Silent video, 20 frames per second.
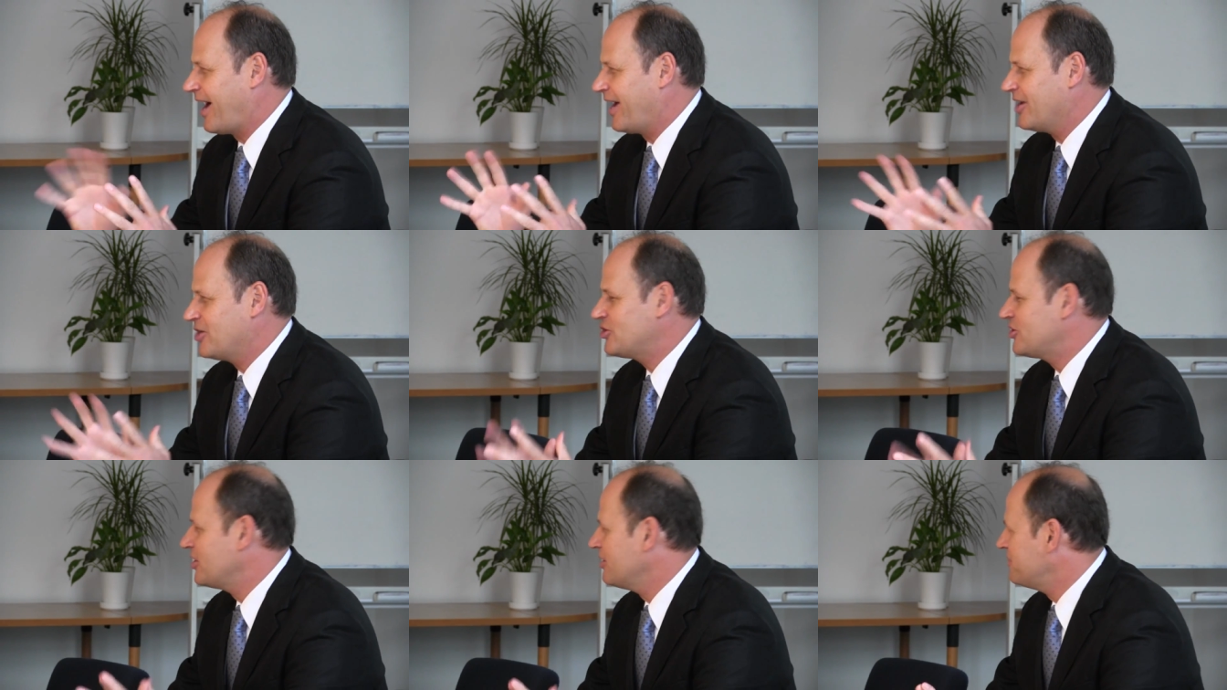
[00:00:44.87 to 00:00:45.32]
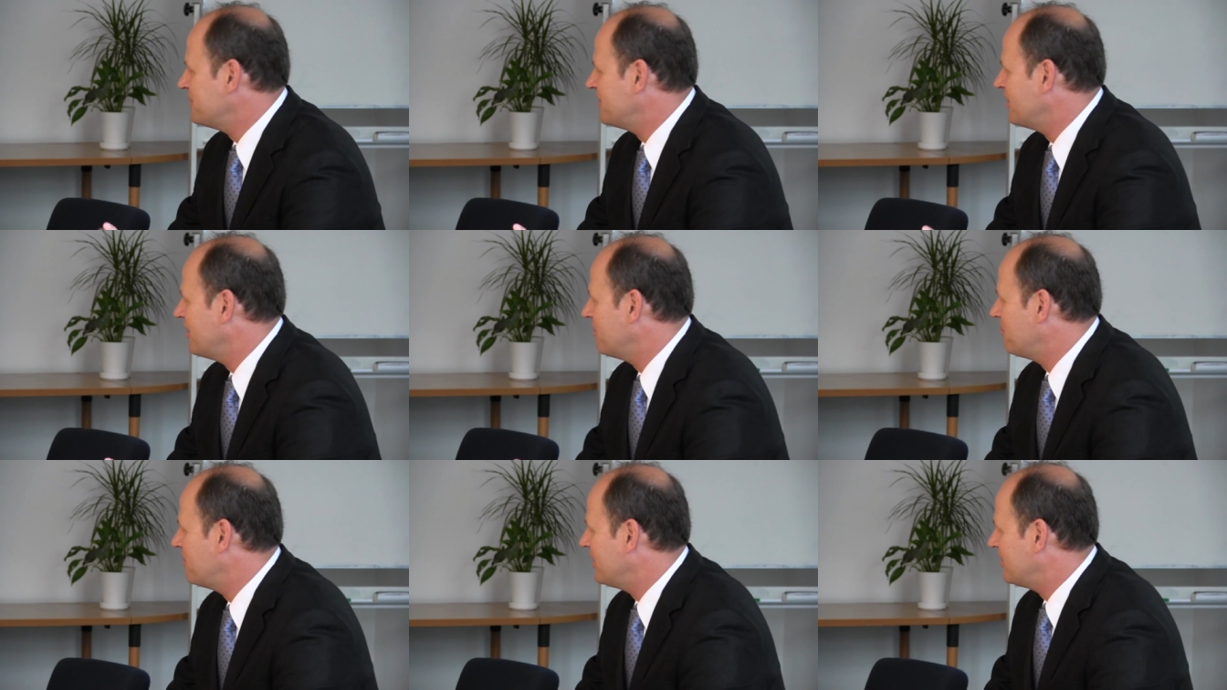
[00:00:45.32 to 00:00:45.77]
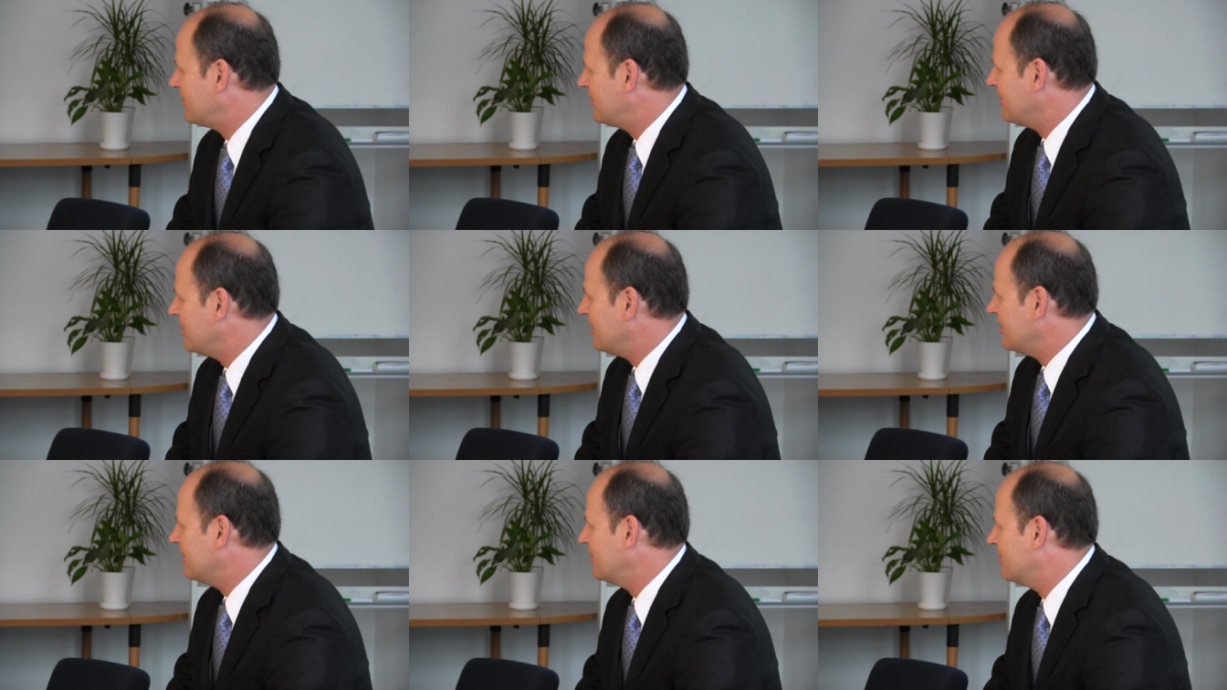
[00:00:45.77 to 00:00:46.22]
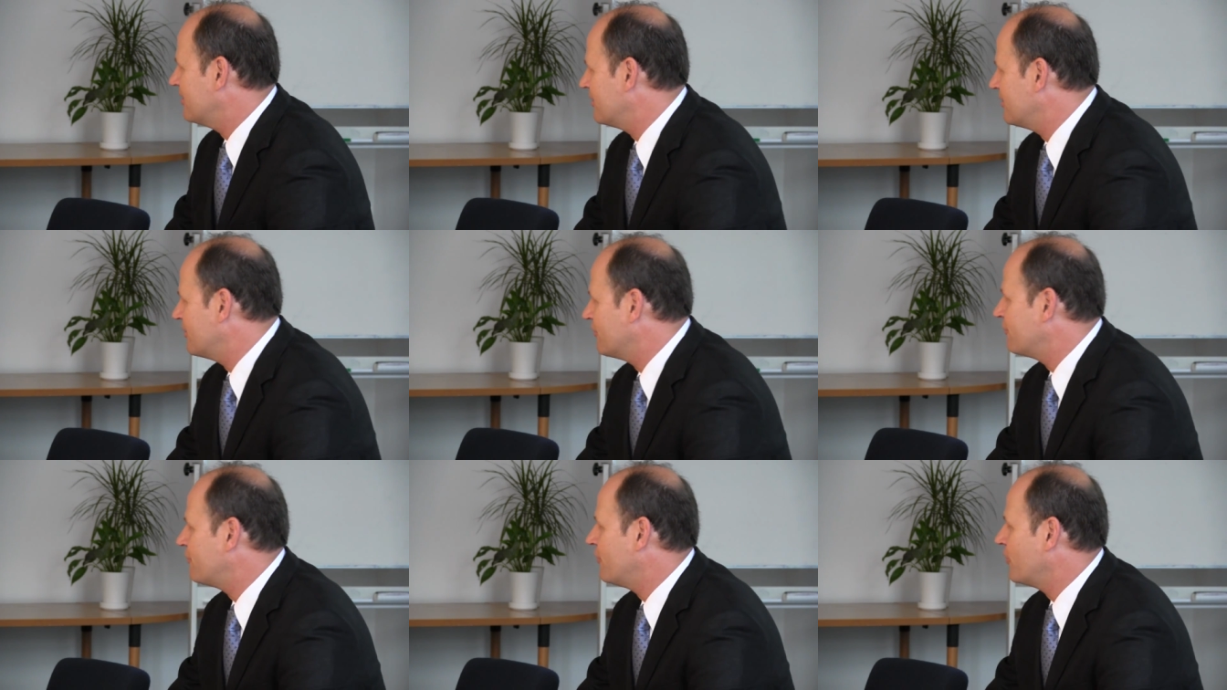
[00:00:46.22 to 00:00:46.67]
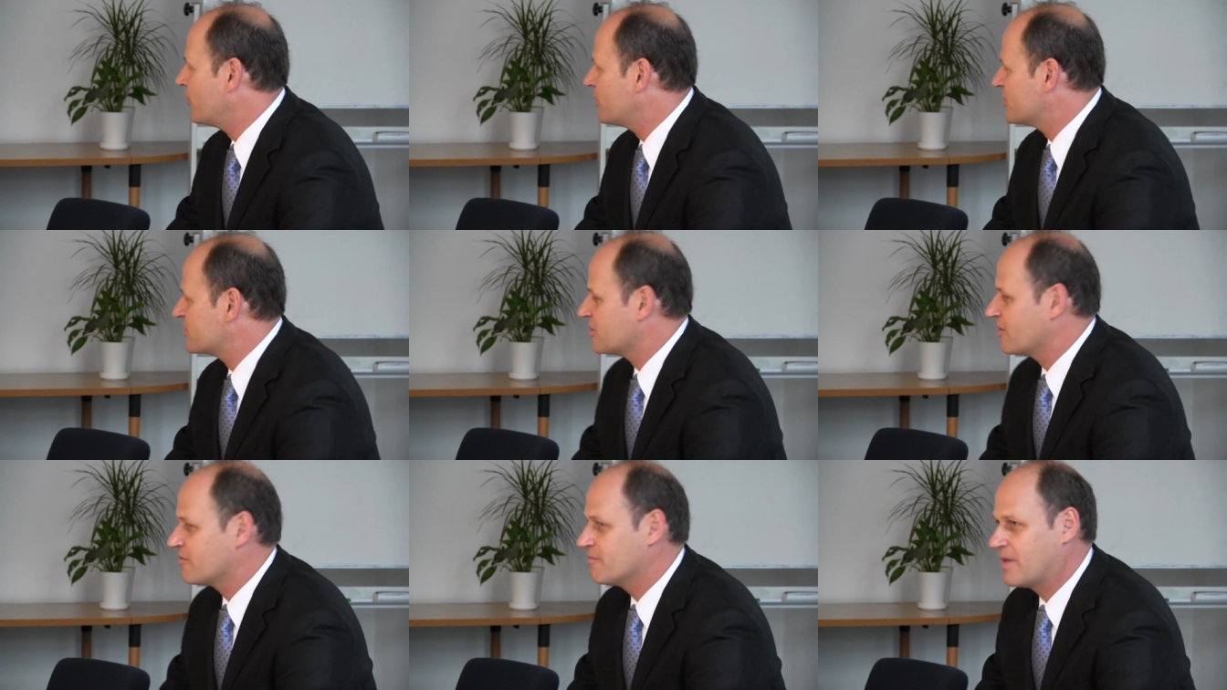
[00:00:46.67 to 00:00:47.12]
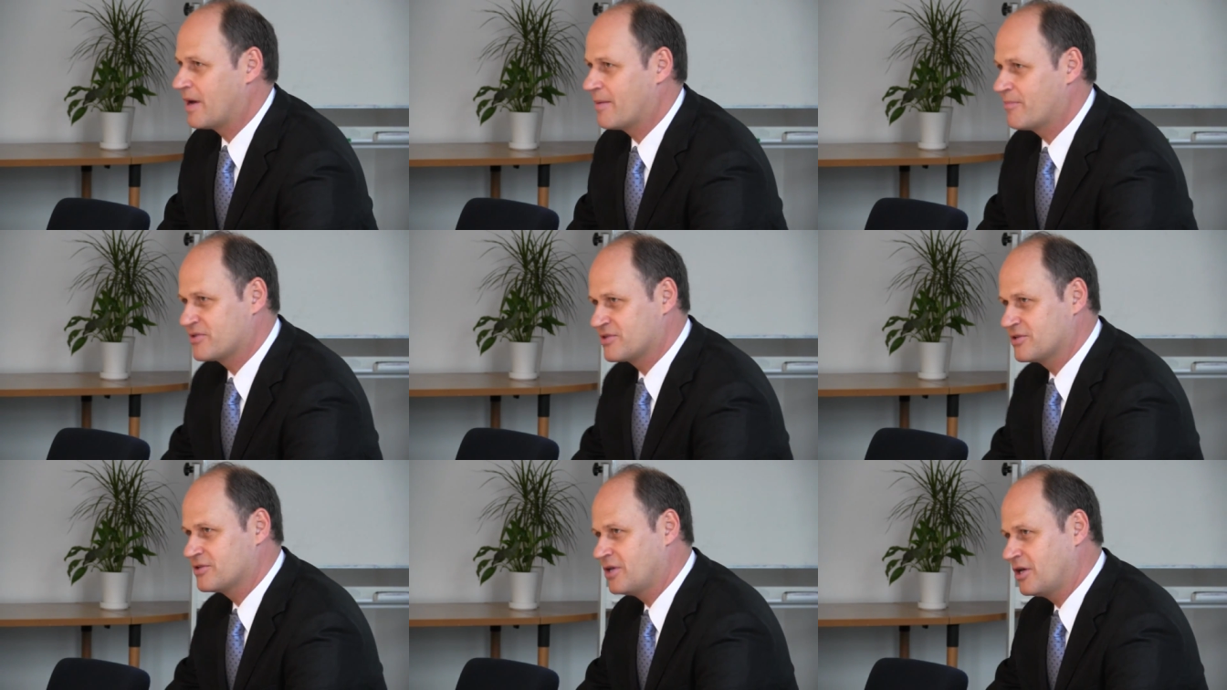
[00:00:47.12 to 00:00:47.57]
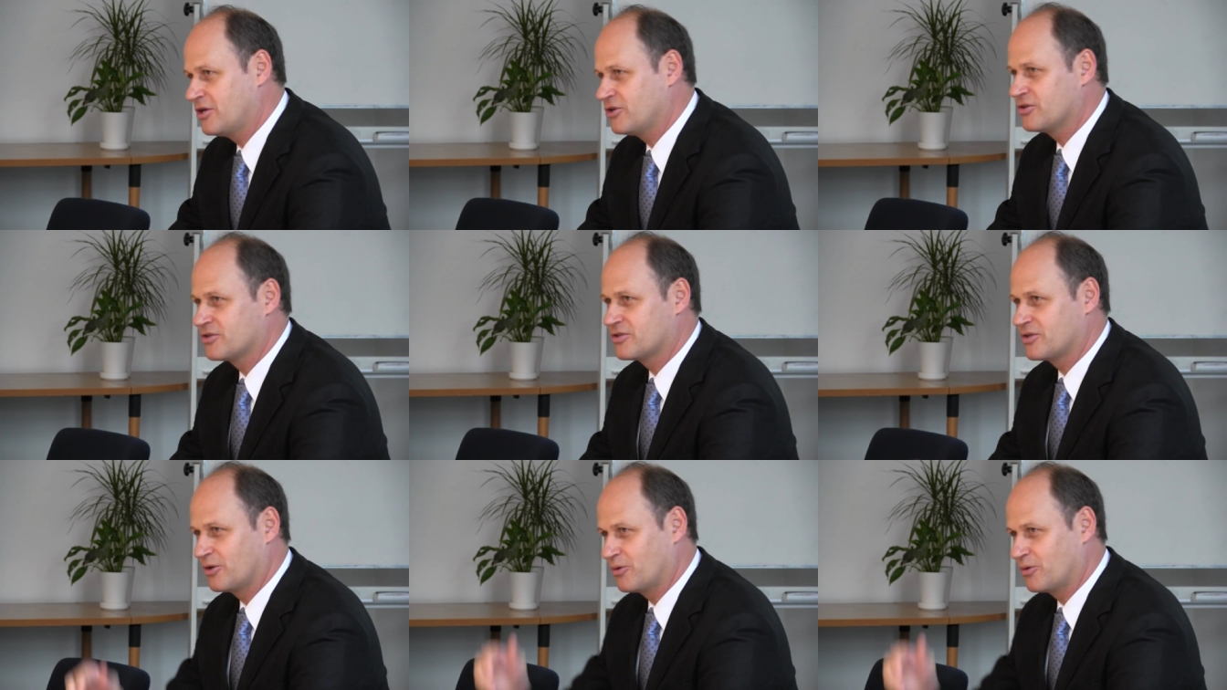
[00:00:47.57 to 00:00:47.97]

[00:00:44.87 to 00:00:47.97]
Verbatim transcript: I shifted a bit the focus of my presentation.